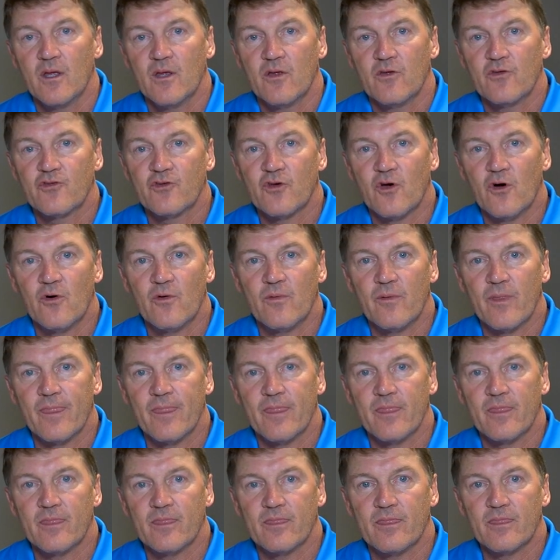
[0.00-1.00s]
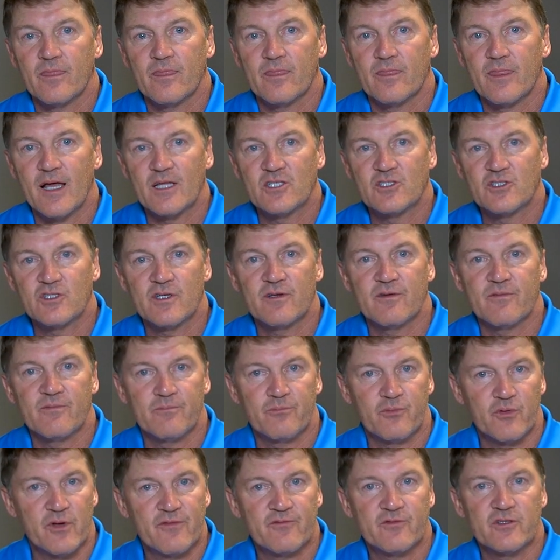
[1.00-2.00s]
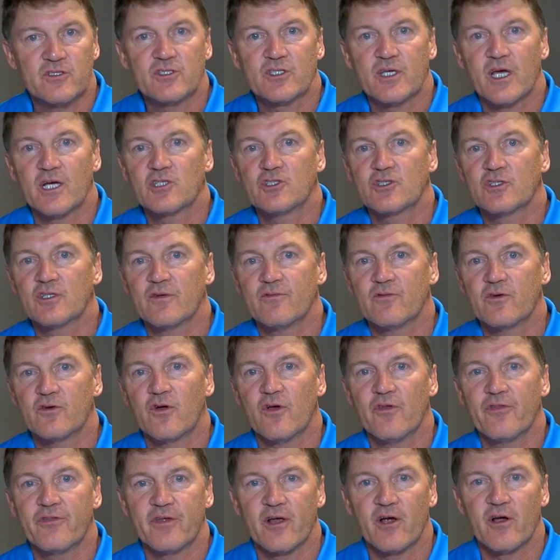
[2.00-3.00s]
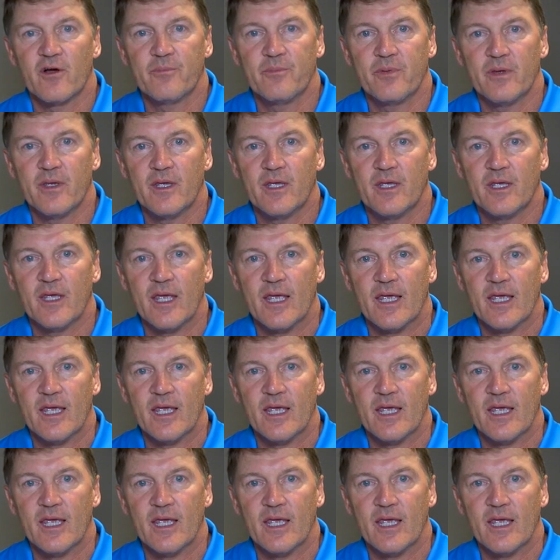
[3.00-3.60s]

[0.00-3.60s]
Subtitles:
So that's a brief discussion of neural therapy,